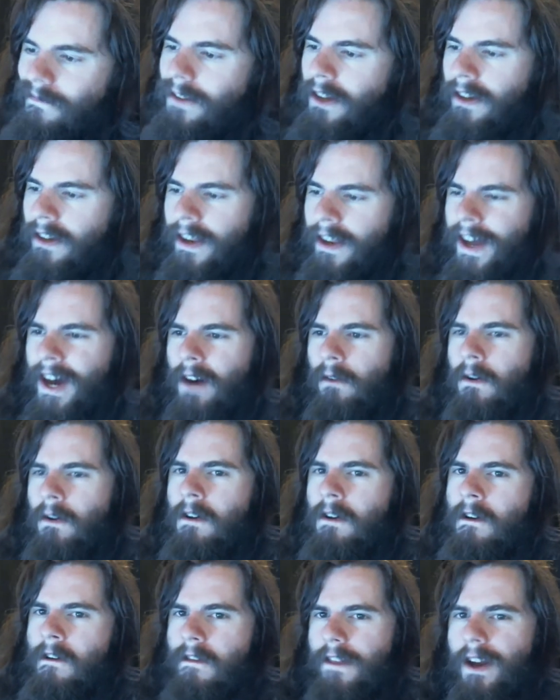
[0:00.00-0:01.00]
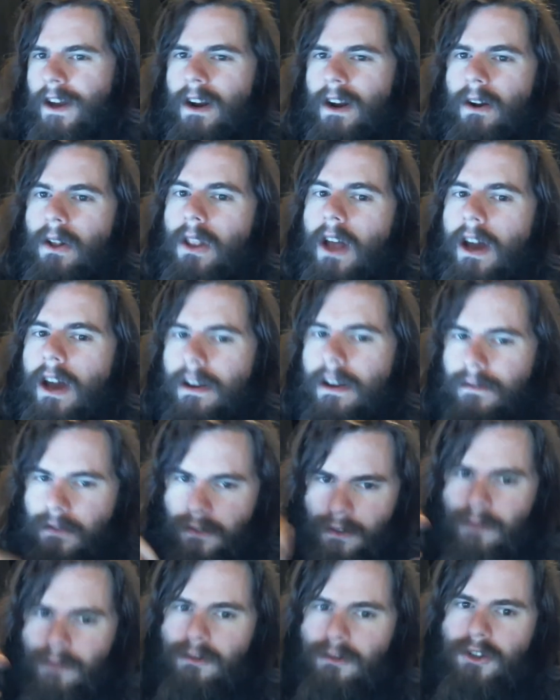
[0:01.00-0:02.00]
Now, there are a lot of
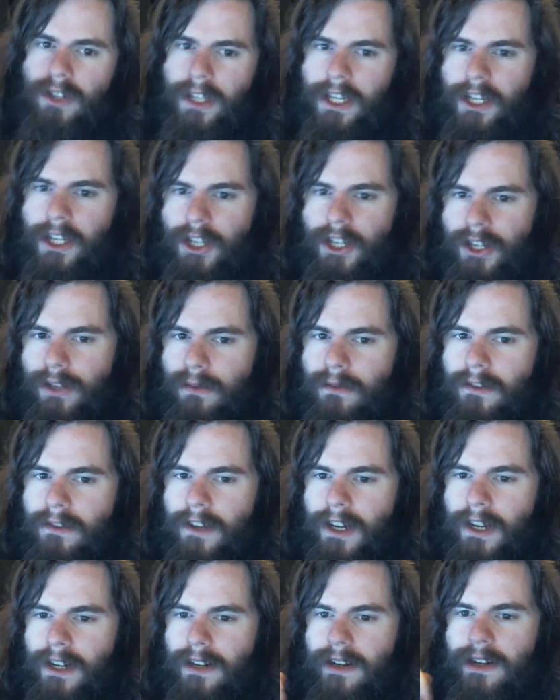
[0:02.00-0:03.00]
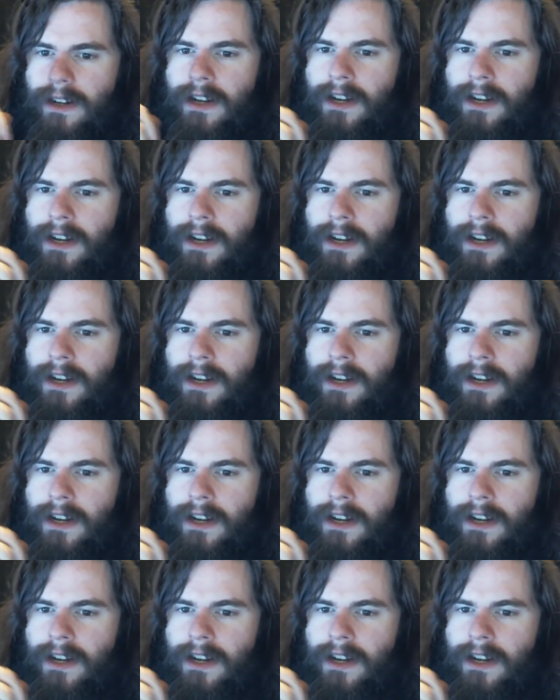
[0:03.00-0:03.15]
social issues here